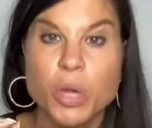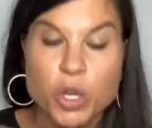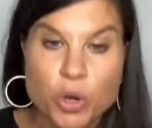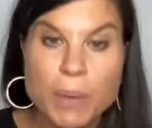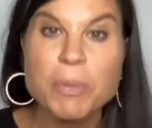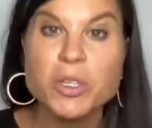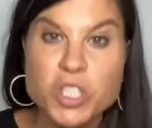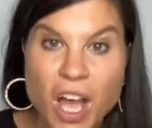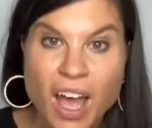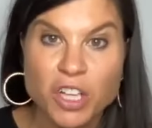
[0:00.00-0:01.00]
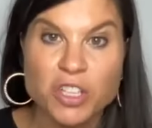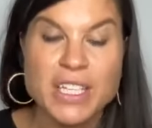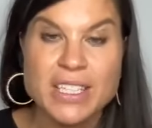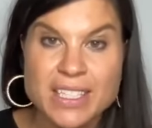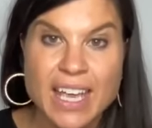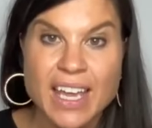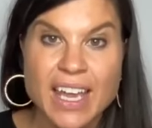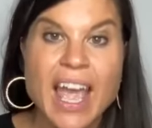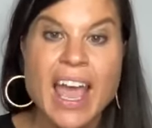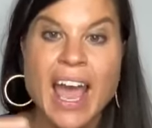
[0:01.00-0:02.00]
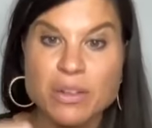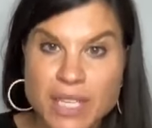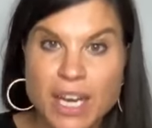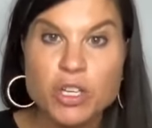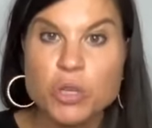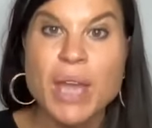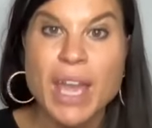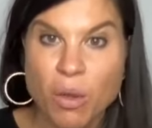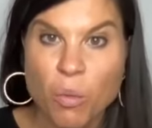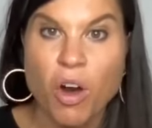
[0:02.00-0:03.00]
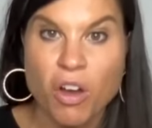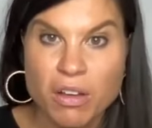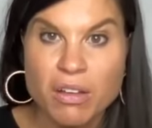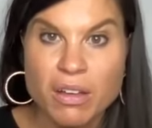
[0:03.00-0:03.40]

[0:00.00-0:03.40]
a crippled child and saying, how dare you, can't walk.